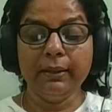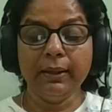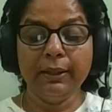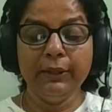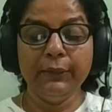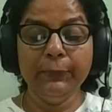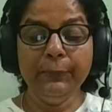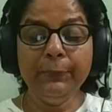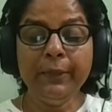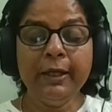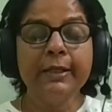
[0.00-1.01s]
Thank you.
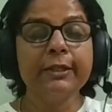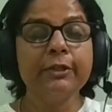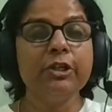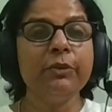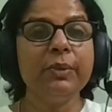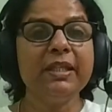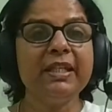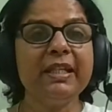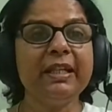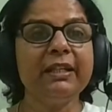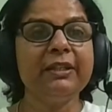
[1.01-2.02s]
So here we see
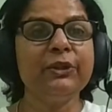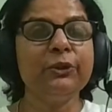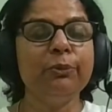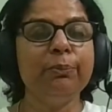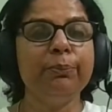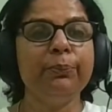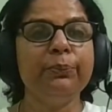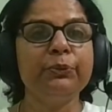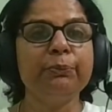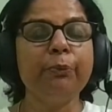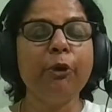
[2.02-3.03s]
that, you know,
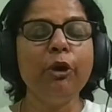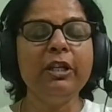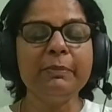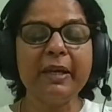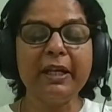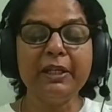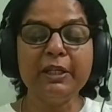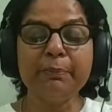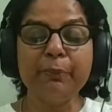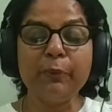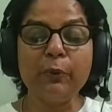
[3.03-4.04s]
Paul is making this
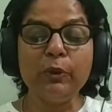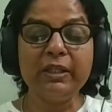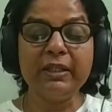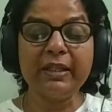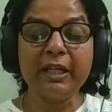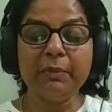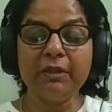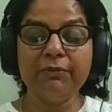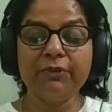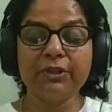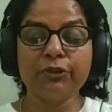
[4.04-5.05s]
bold statement in First